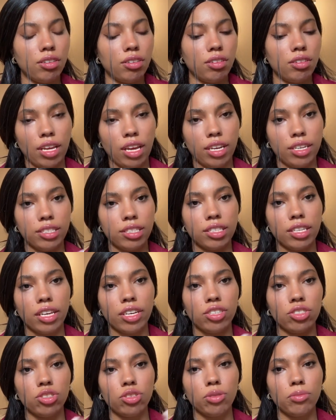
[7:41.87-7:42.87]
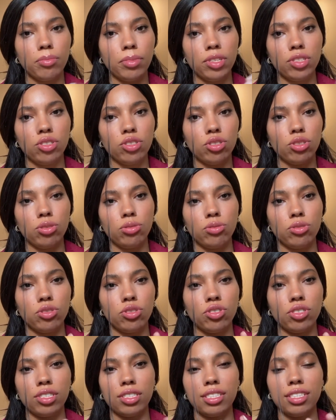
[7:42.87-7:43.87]
And it's like, don't be too
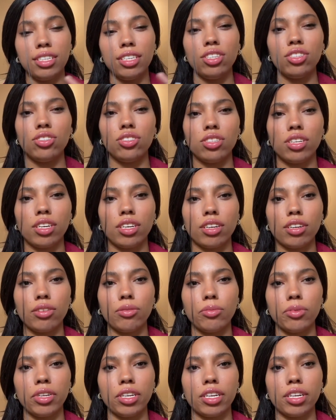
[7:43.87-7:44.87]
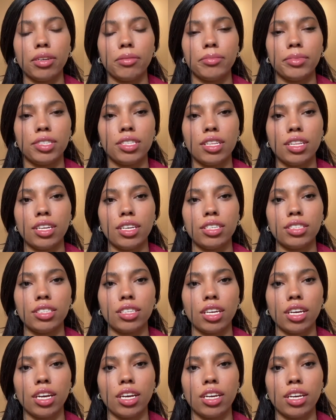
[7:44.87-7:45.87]
strategic when it comes to this.
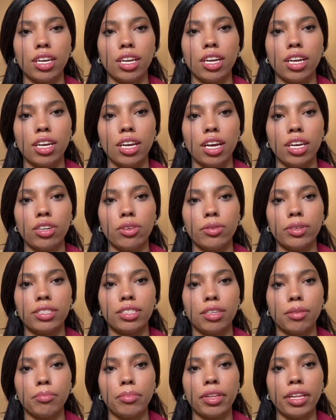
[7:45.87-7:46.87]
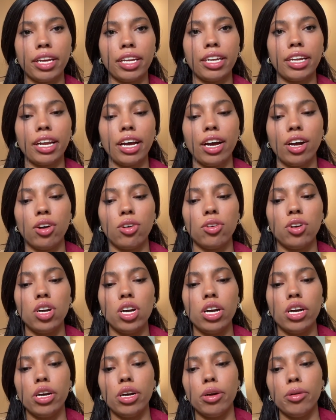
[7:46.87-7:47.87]
Like, I get it. I know I said plan it out,
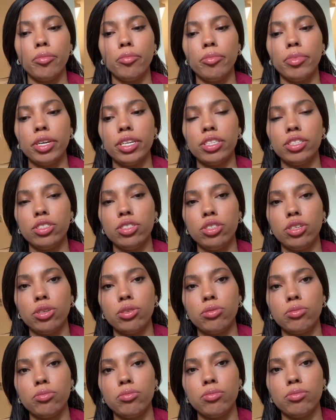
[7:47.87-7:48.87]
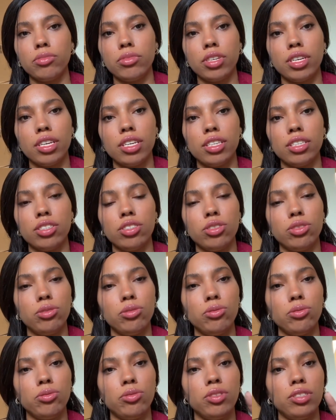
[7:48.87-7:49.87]
but don't get
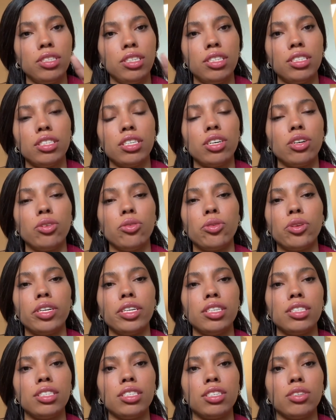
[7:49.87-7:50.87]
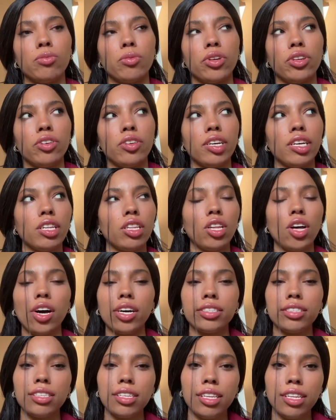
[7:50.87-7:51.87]
too detail oriented where you get
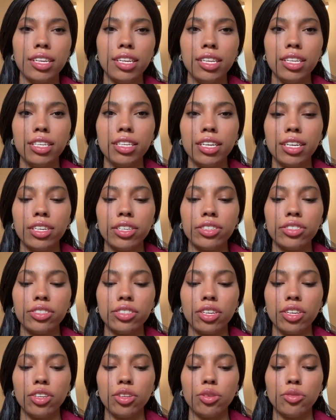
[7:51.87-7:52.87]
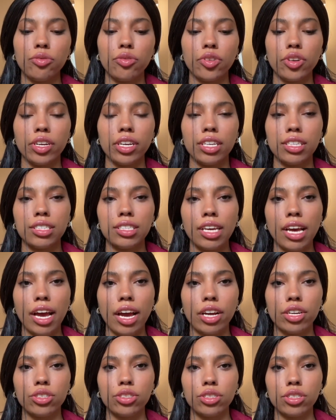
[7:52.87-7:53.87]
lost in the details and you forget to
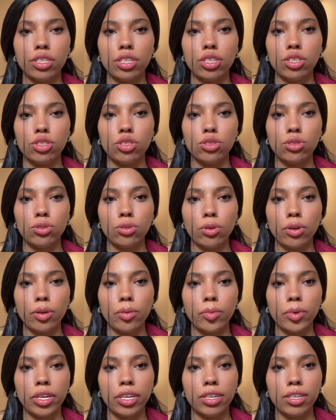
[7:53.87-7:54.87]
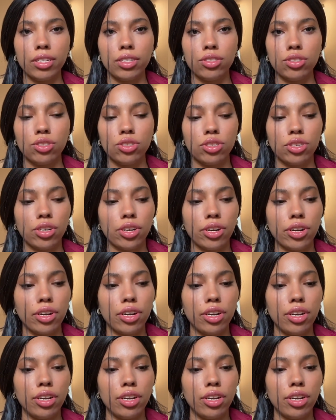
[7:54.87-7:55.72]
actually enjoy what it is you're